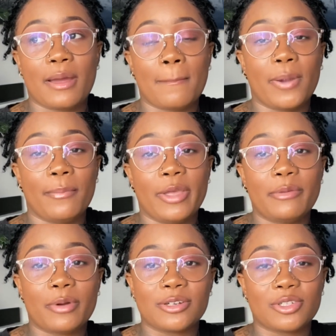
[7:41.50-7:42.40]
But me
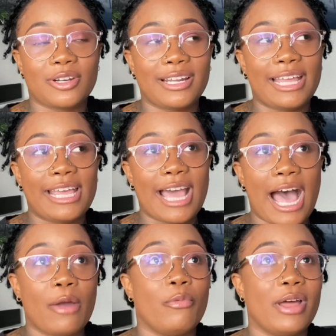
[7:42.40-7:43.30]
personally,
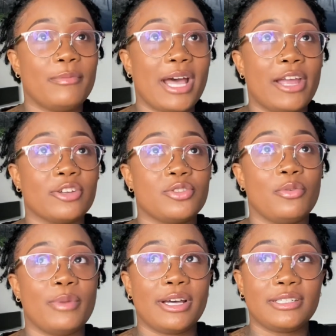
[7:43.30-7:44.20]
I wet my hair so
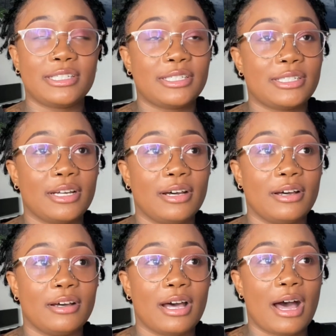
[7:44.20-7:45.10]
much.
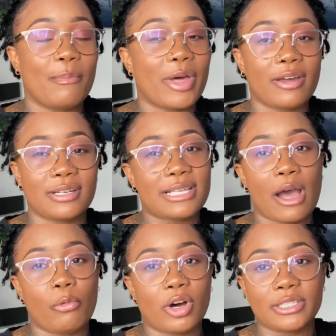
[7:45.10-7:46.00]
I'm not gonna say
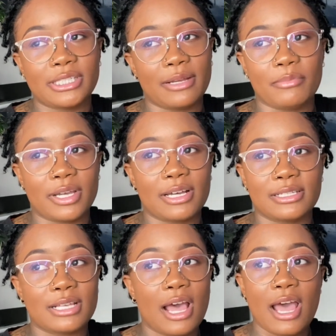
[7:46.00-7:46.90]
I washed it,
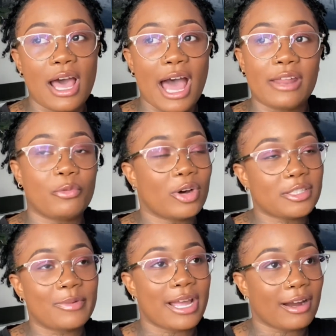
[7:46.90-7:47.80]
because I didn't
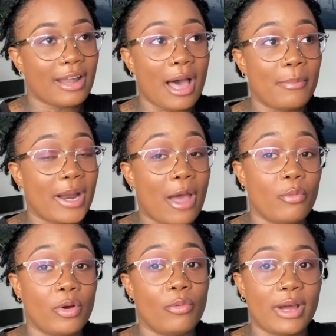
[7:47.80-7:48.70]
wash my hair a lot, but I
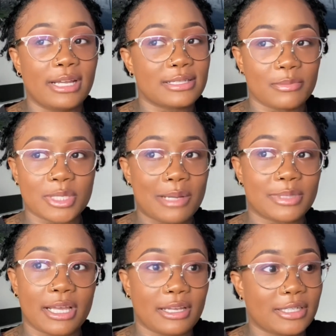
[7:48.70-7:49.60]
will wet it. Sometimes
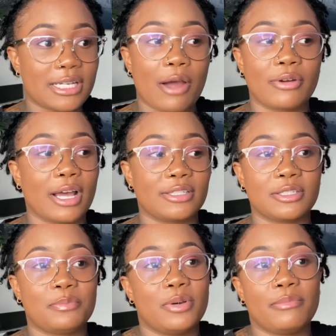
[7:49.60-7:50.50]
I get in the shower and I
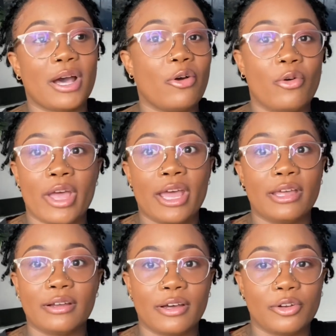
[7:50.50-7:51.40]
just put my whole
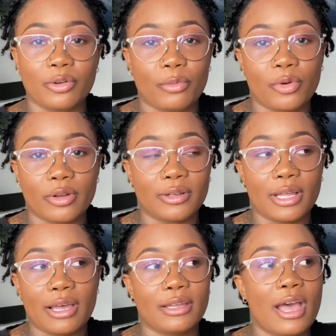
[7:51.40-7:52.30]
head under the water.
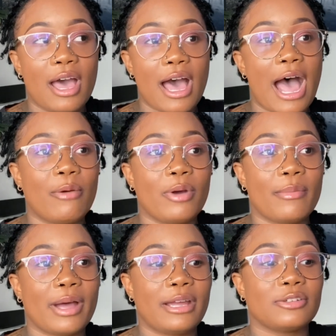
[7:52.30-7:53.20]
Like, I wet
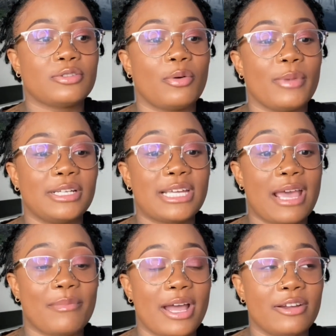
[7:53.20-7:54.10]
my hair so much,
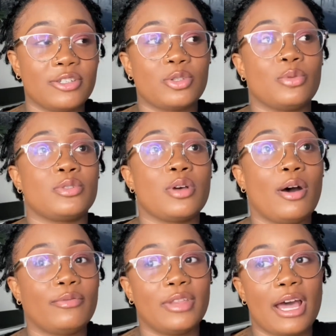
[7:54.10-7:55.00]
and my hair is so
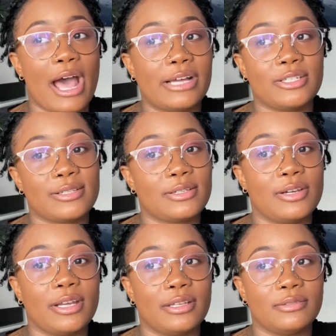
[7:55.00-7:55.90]
soft that I just
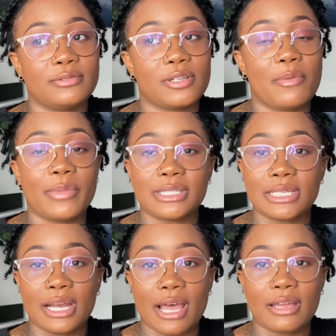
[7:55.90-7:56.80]
couldn't commit
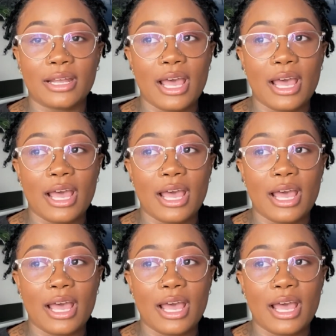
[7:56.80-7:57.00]
to that.